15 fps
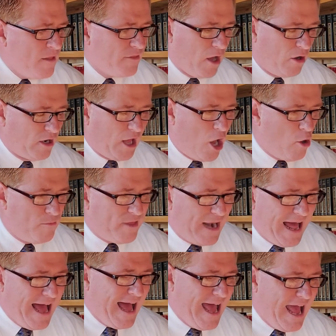The only hope that
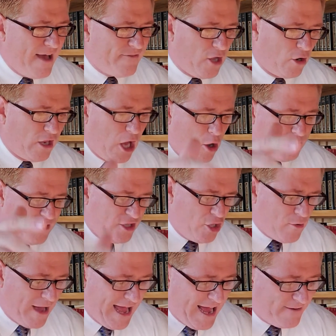I have, the only hope that
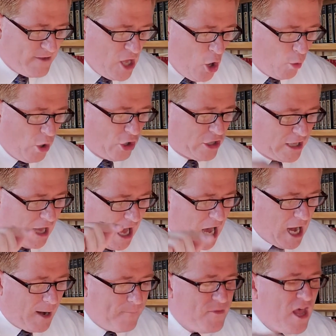you have, will
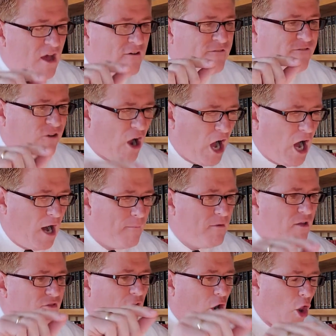come
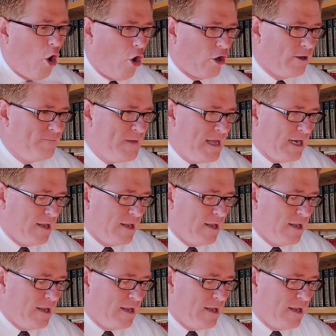from the Lord.